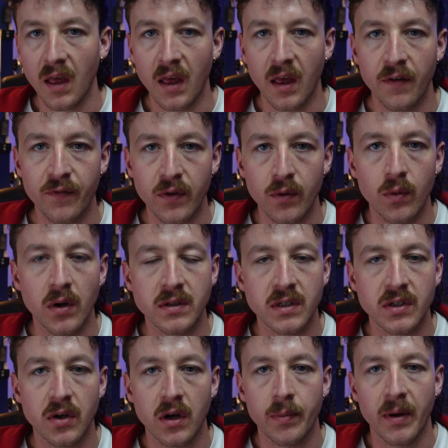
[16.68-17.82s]
If you want to
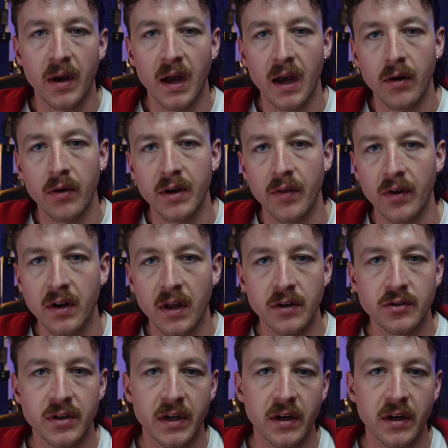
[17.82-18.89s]
talk about how another country